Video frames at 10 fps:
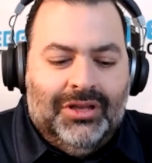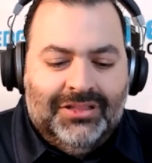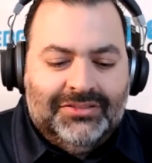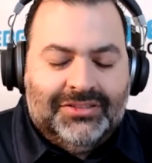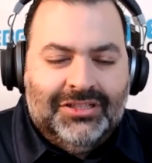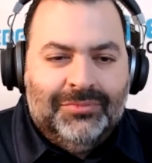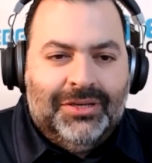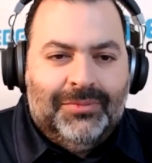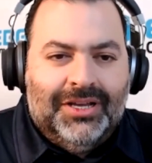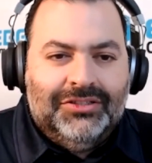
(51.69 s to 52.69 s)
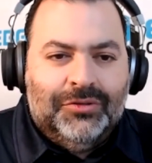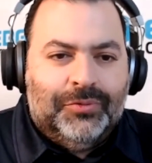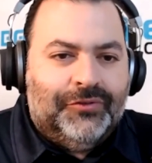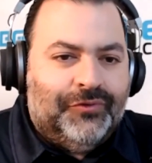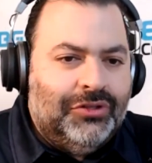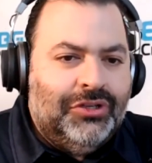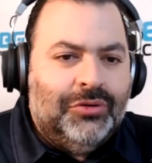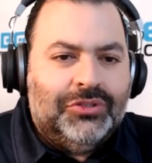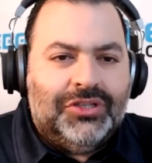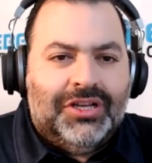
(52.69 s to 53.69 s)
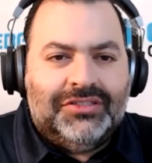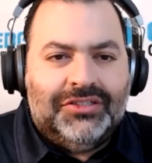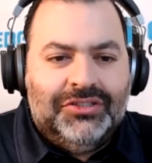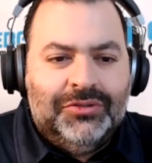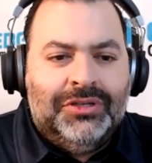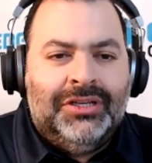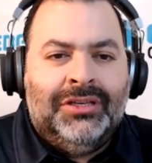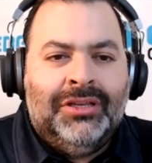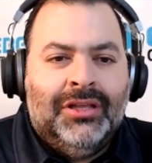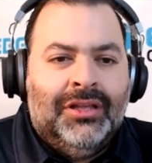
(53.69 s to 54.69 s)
tell us a little bit about your portfolio, what you guys are doing,